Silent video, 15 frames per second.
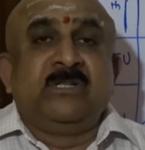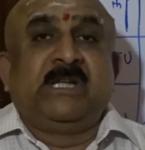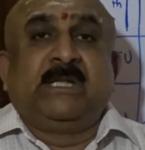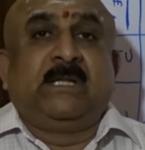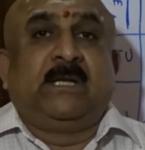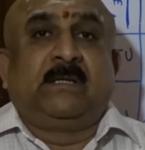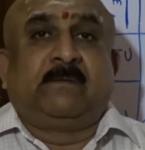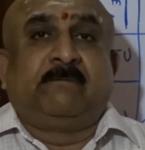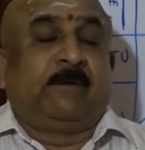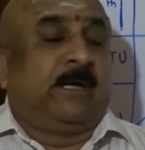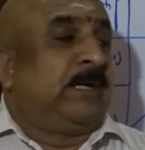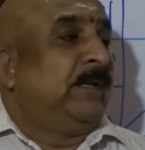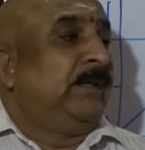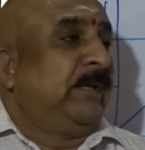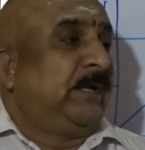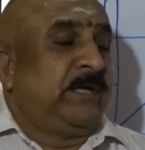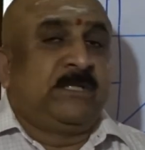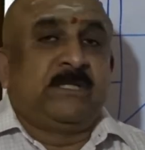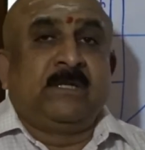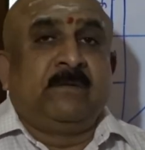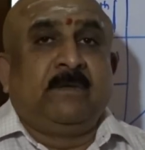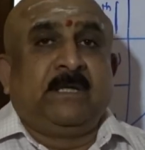Don't say that fire in the
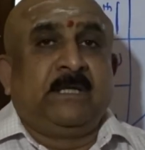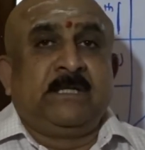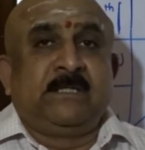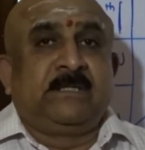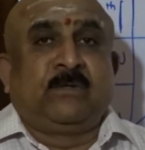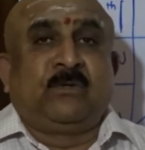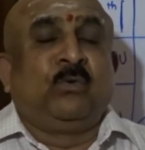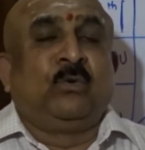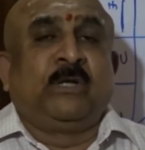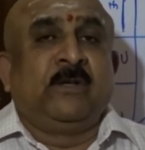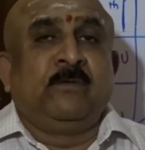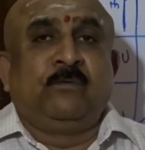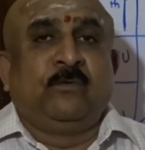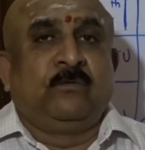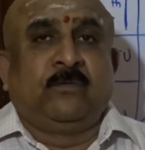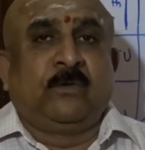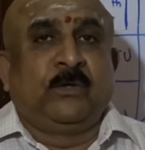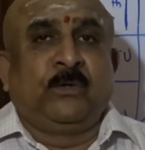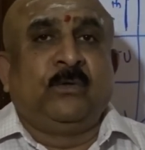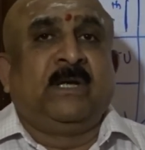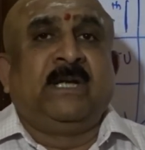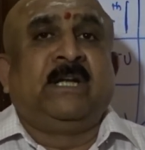kitchen will is cooking food
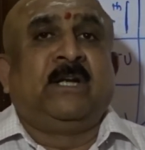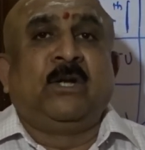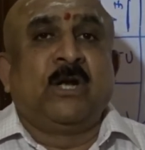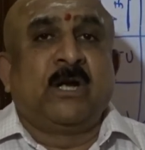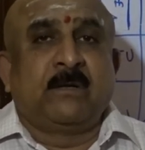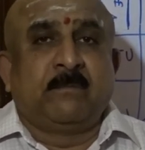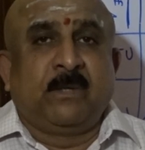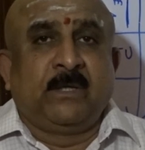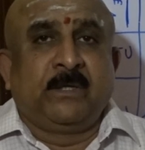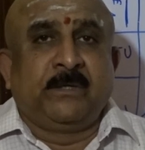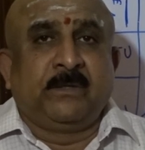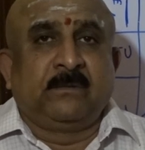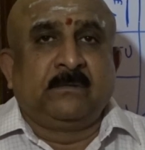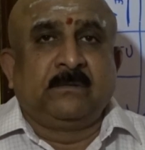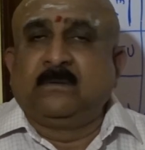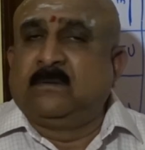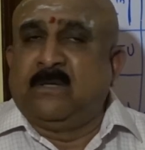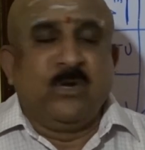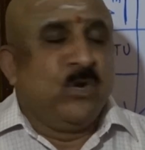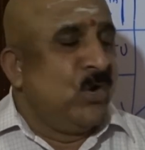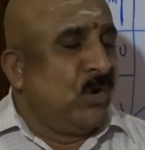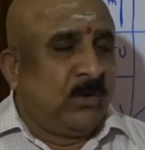for you and it will not burn you.
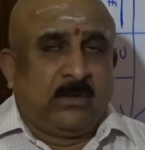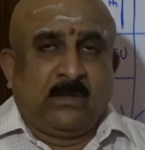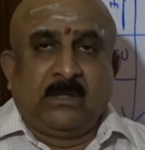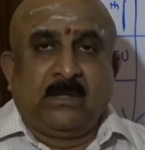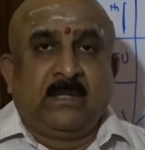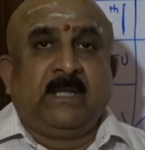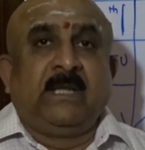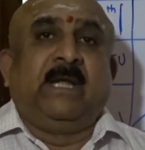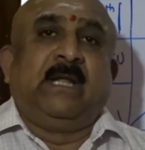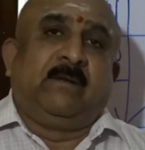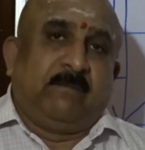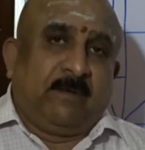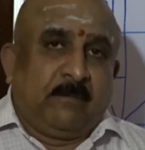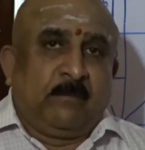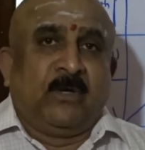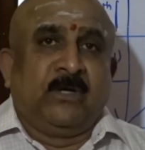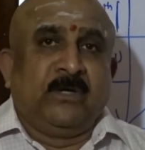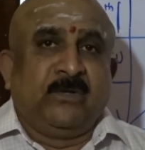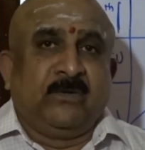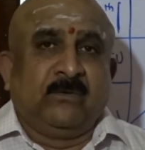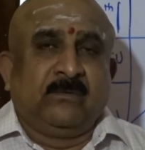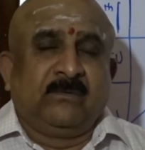No, it will
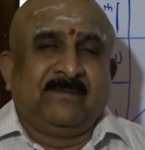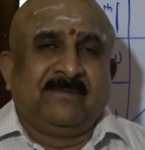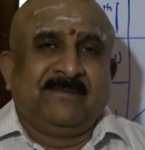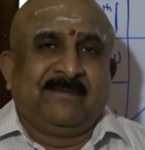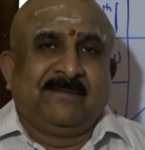burn you.